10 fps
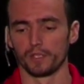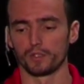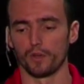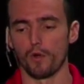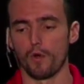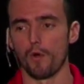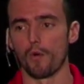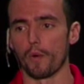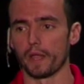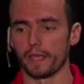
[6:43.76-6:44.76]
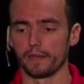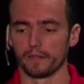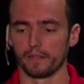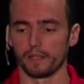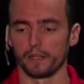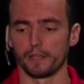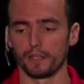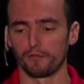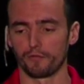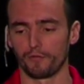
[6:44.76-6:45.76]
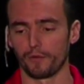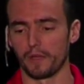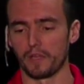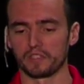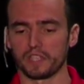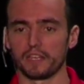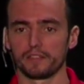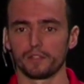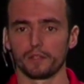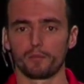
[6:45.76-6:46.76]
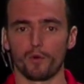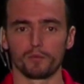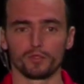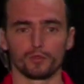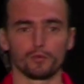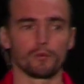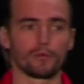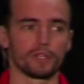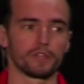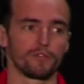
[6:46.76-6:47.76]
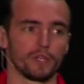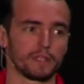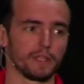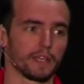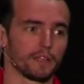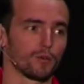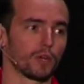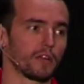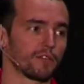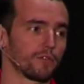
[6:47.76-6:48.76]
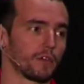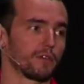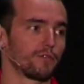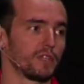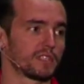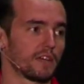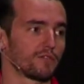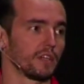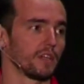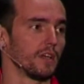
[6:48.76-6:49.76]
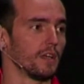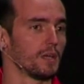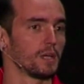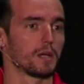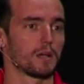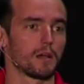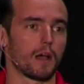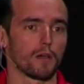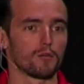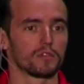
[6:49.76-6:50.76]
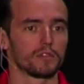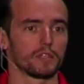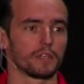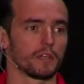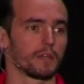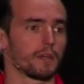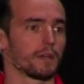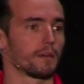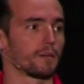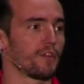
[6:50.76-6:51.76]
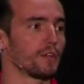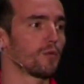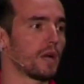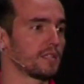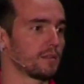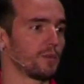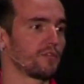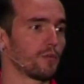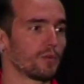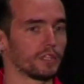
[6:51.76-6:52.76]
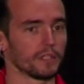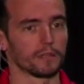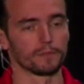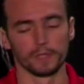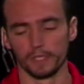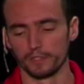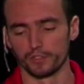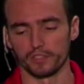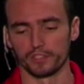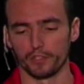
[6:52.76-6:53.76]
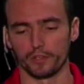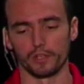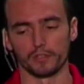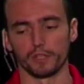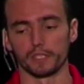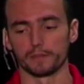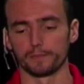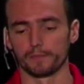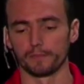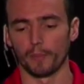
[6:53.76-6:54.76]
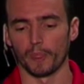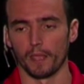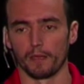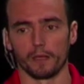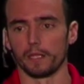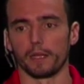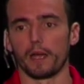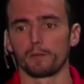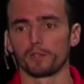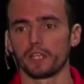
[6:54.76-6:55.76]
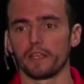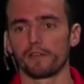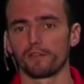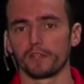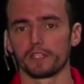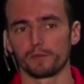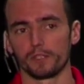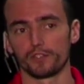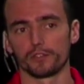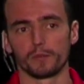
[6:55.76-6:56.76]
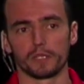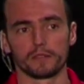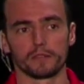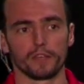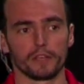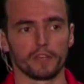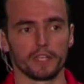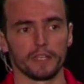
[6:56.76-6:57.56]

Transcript: So again, uh, if a site uh, prompts you to print a free ticket or a, a free something, uh, I would uh, think twice before printing, just a general advice. I'm not saying everything is malicious, but the, the